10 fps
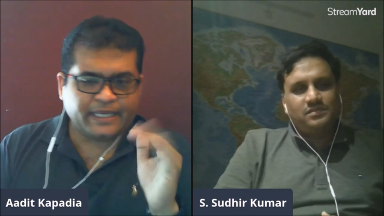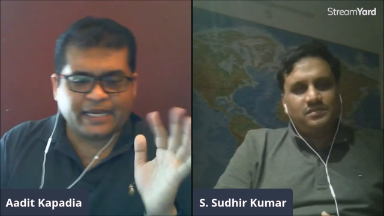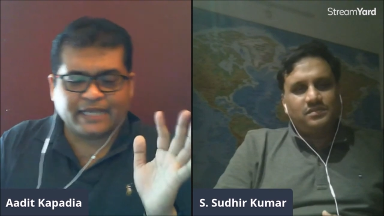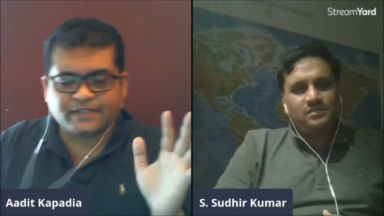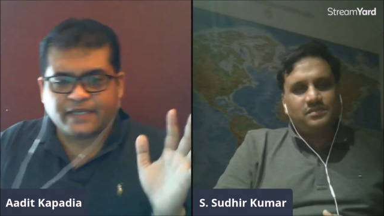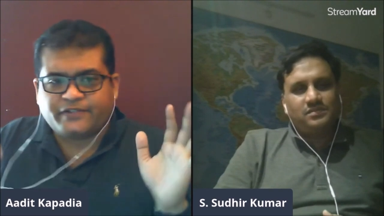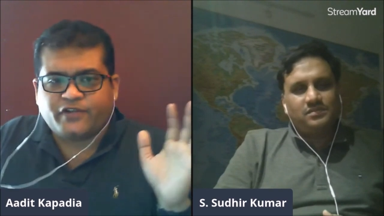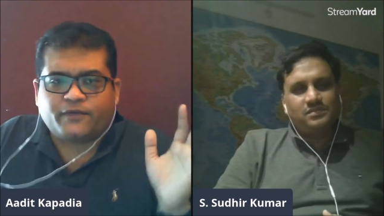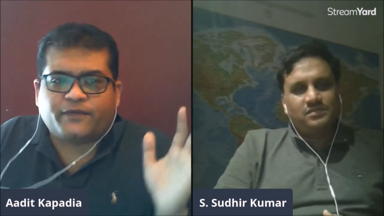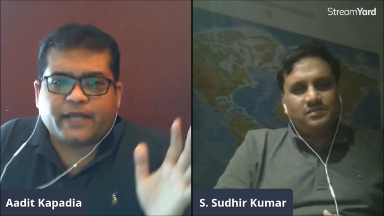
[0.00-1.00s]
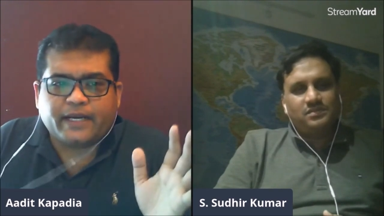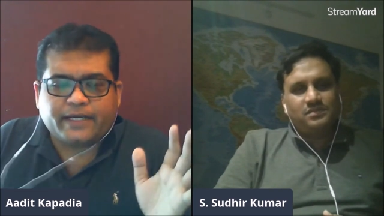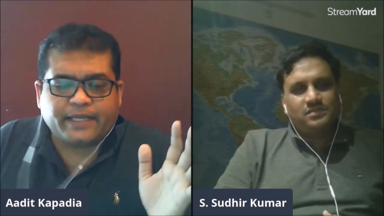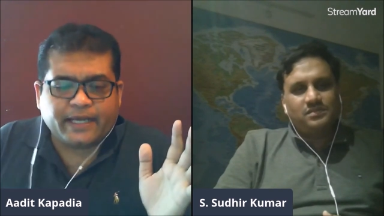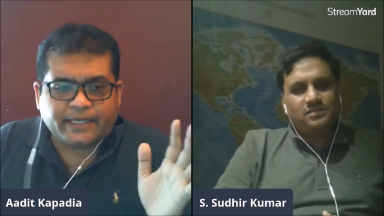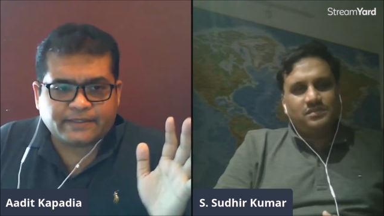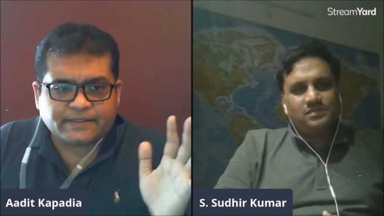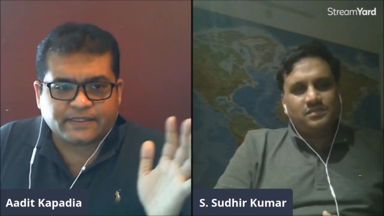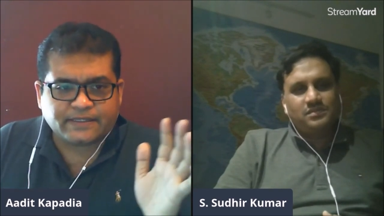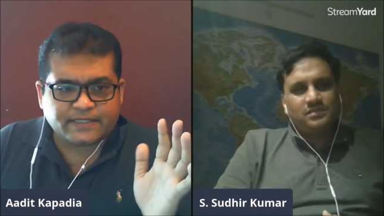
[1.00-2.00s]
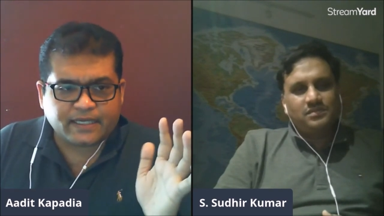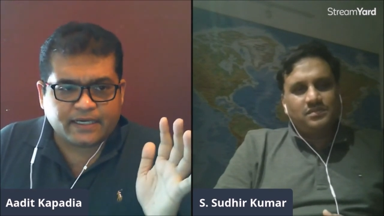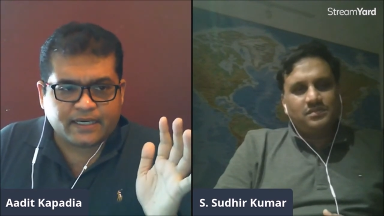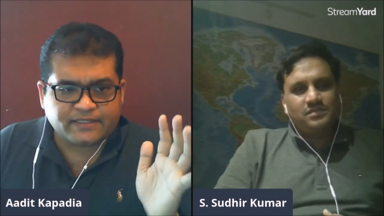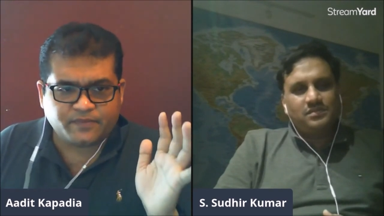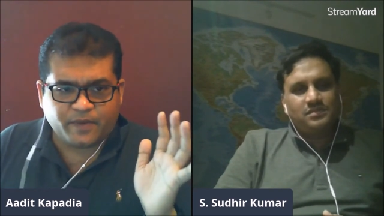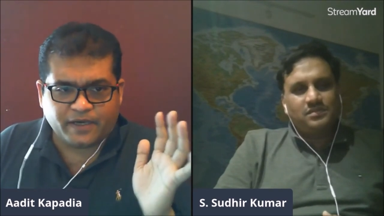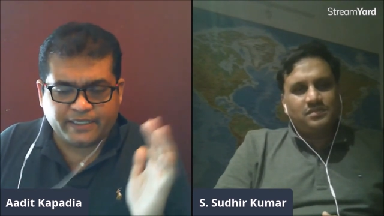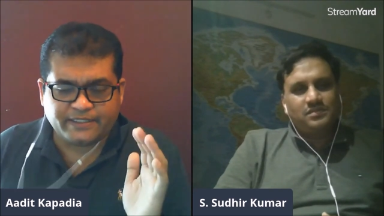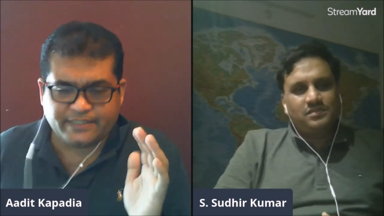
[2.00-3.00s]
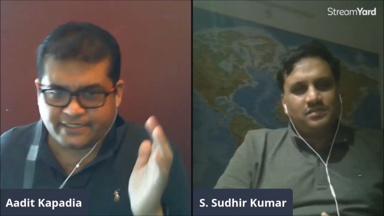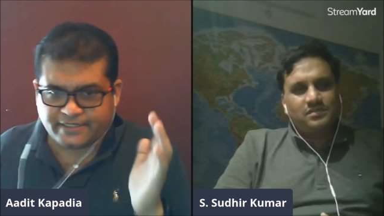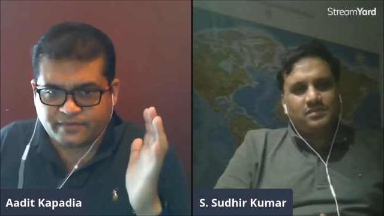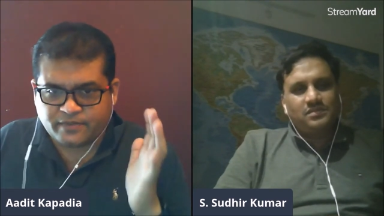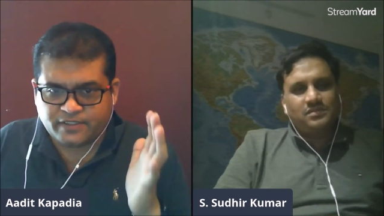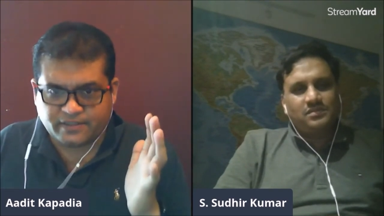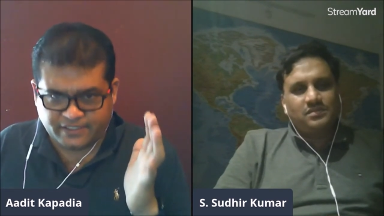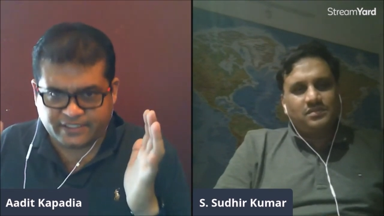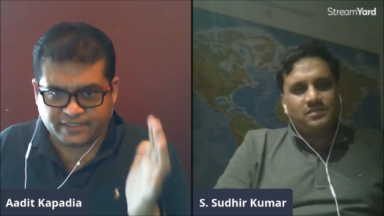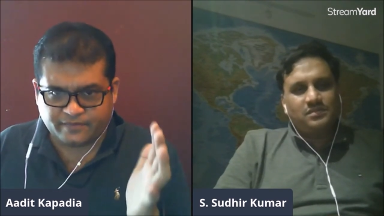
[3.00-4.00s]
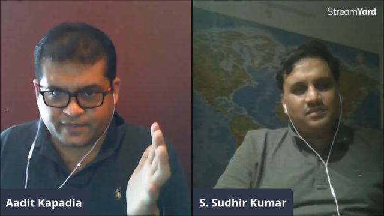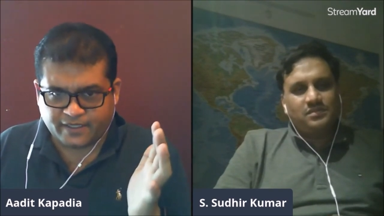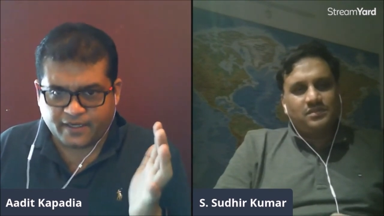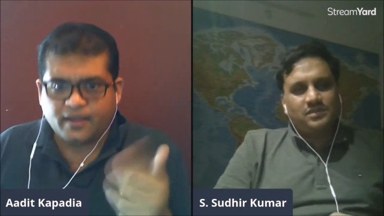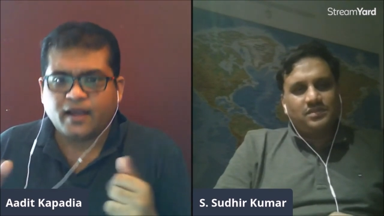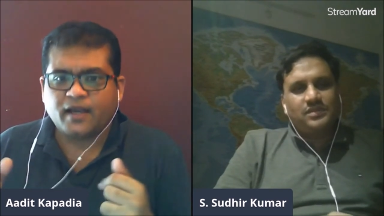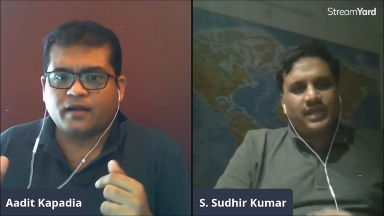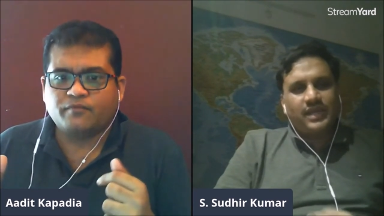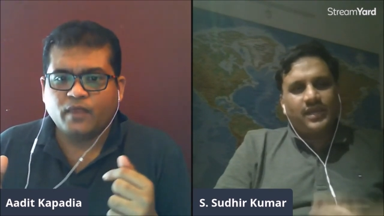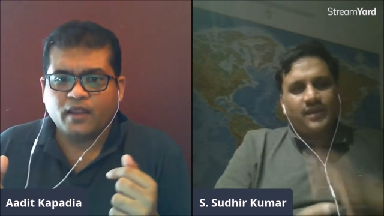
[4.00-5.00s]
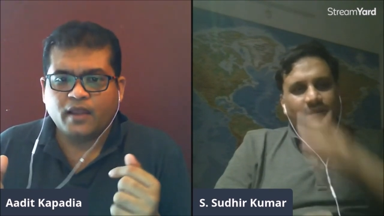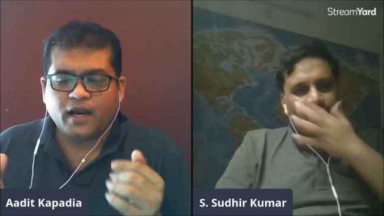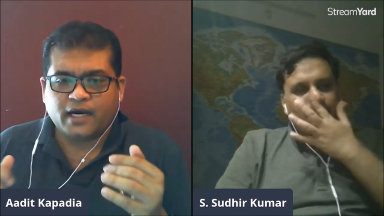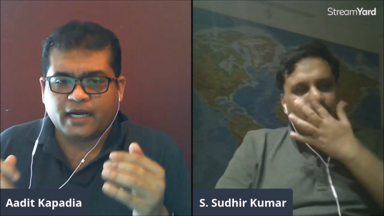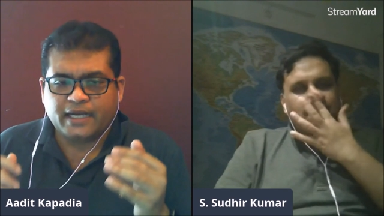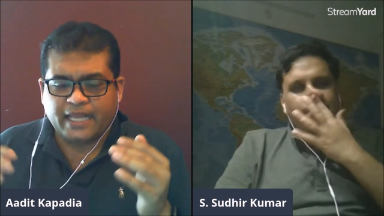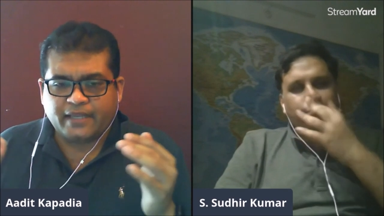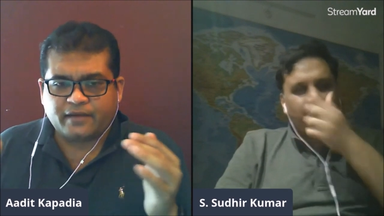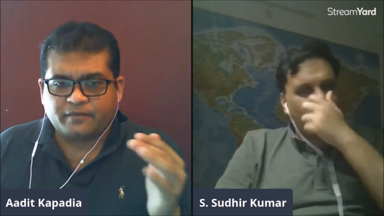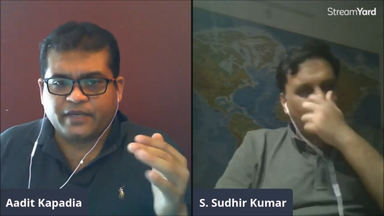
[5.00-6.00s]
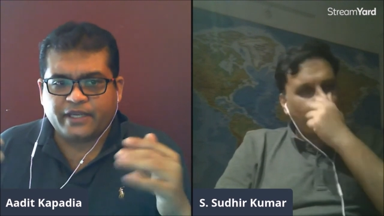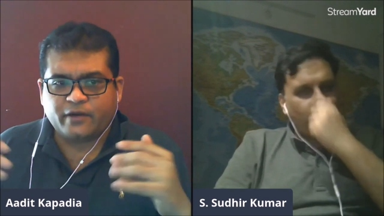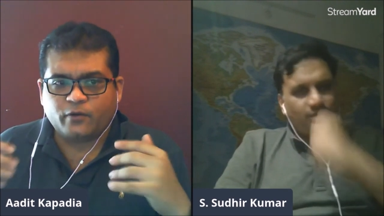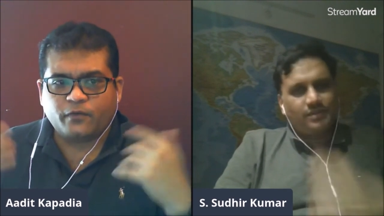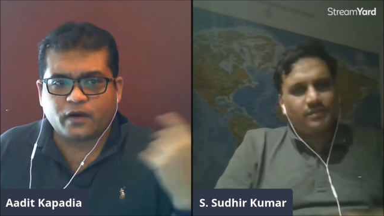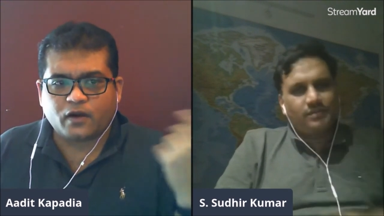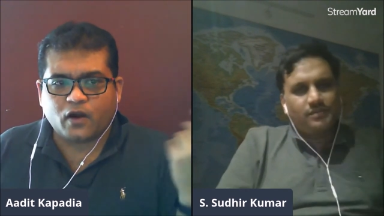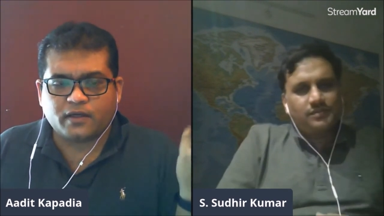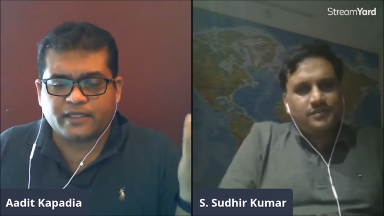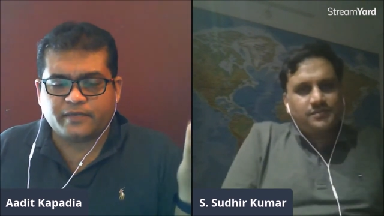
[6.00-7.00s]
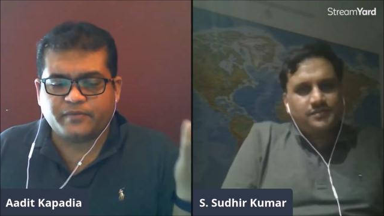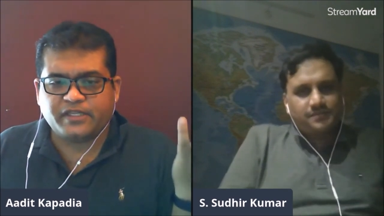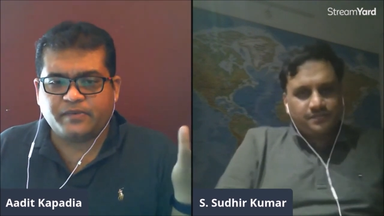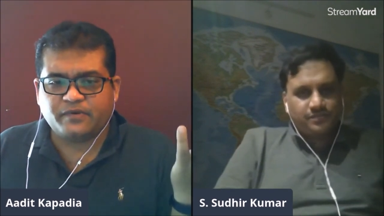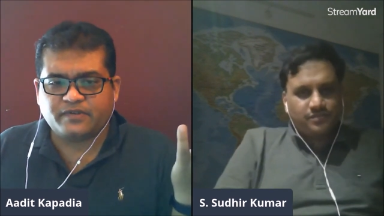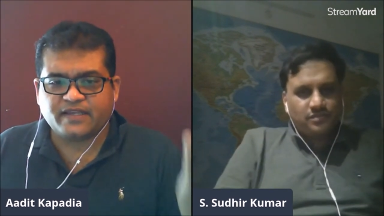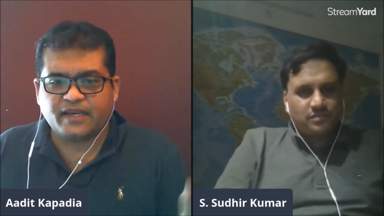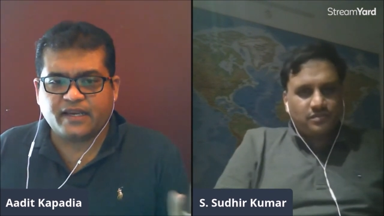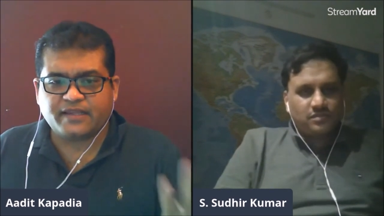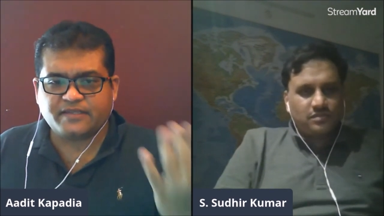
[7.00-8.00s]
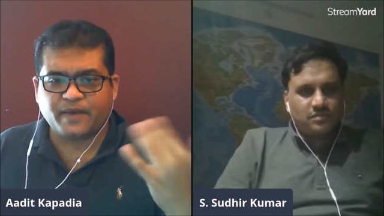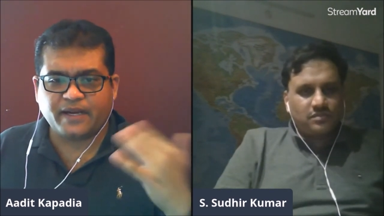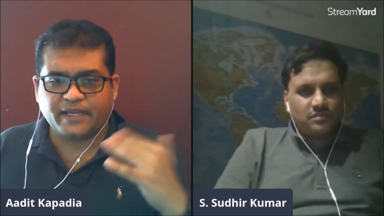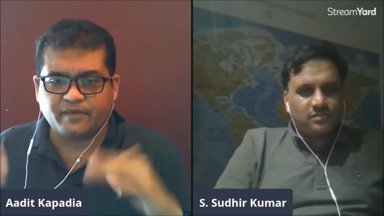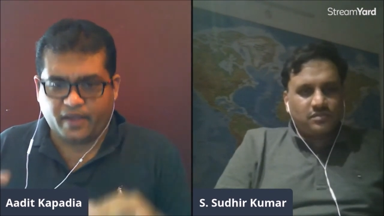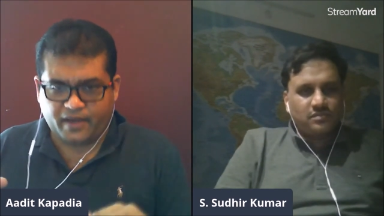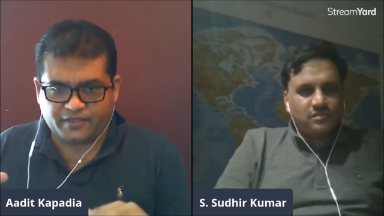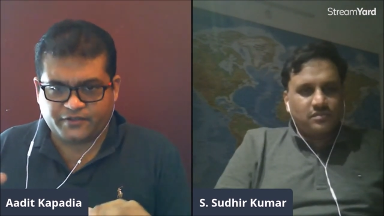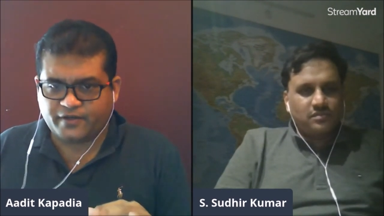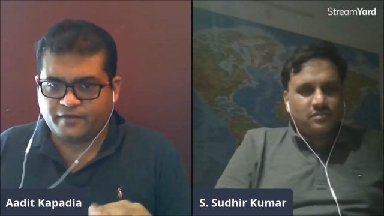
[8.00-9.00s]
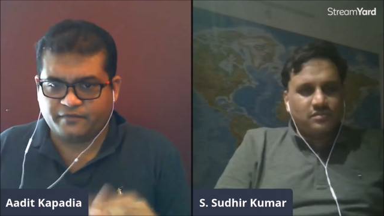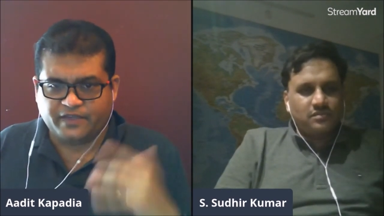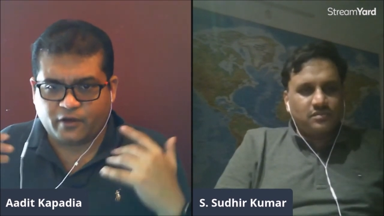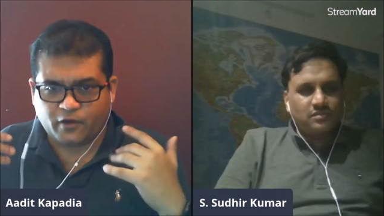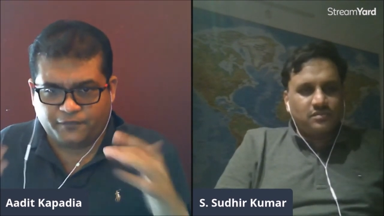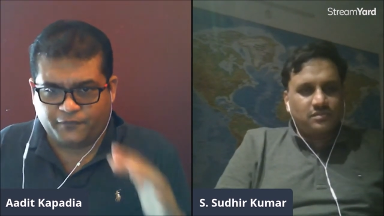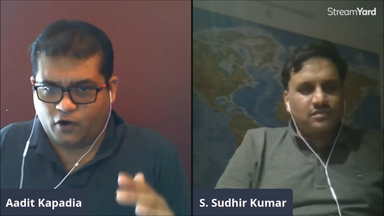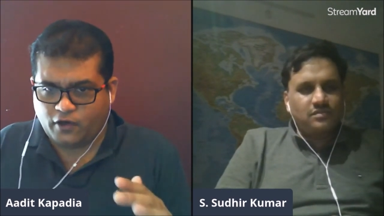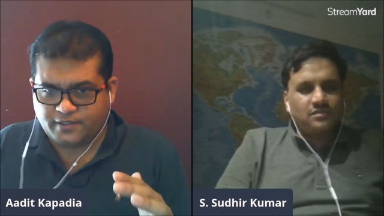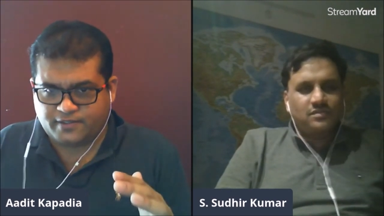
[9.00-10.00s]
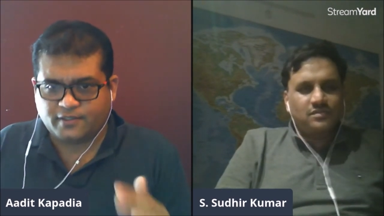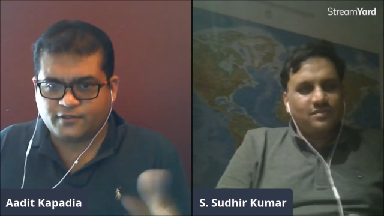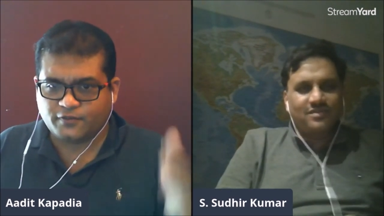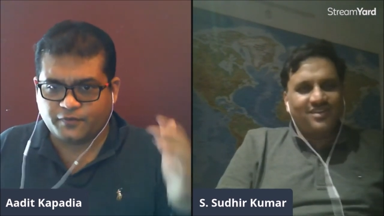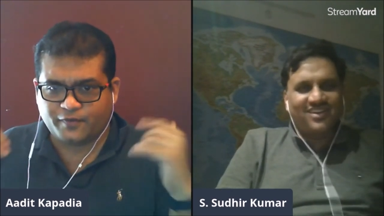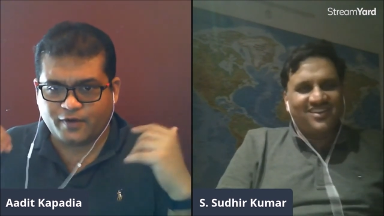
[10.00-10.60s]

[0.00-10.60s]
Speaker 1: Let's let's not forget, TRS is still the single largest party in GSM, GHMC. Um, yeah. Uh, unlike media who forgot that BJP was single largest party in Maharashtra, we are not mm. frauds, so yeah. we